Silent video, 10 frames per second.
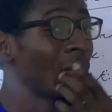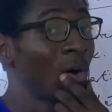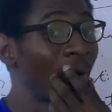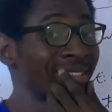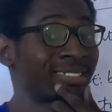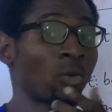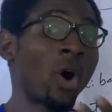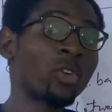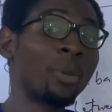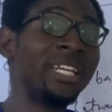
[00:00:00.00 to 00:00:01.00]
What
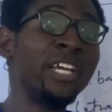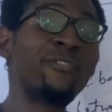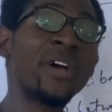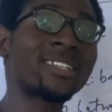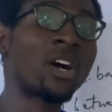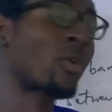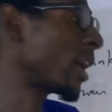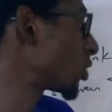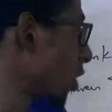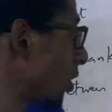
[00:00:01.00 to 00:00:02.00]
will be the effect and
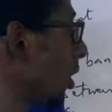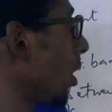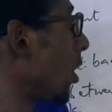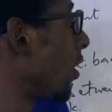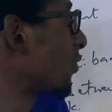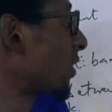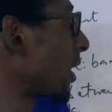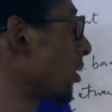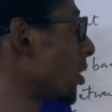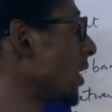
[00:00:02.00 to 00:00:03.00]
correction of
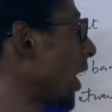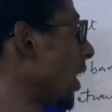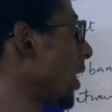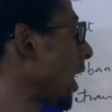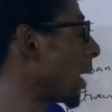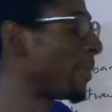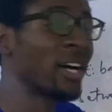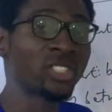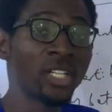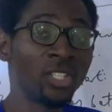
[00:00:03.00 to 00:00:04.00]
standing order and bank
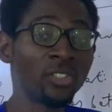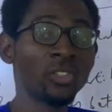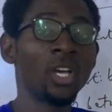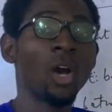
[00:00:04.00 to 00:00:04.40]
charges?